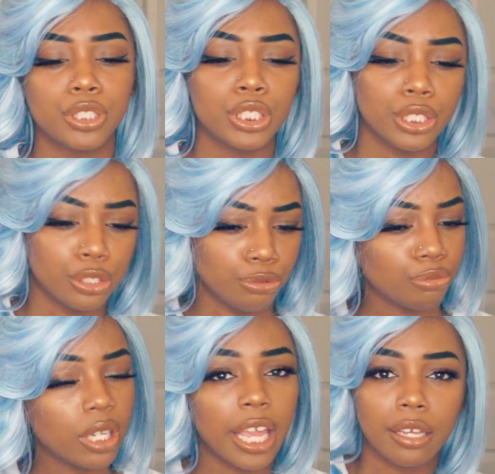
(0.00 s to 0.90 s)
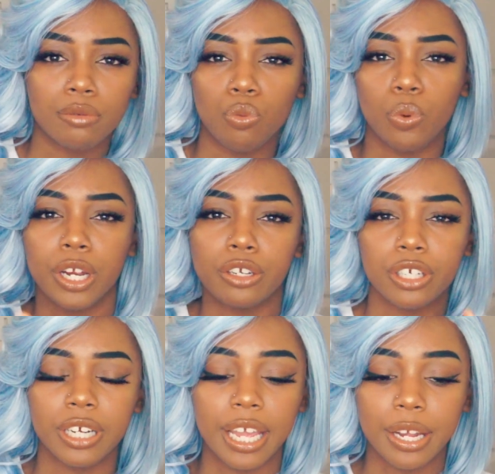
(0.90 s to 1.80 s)
to like wear
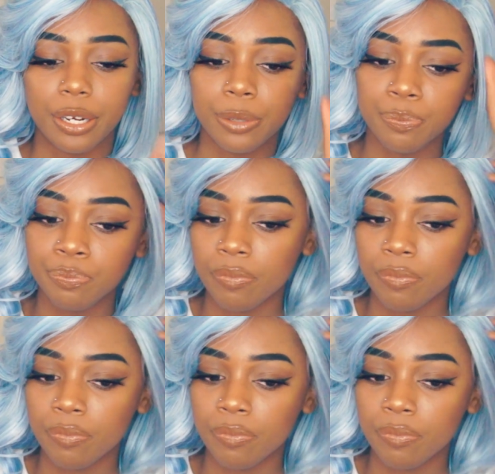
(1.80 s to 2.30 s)
your hair.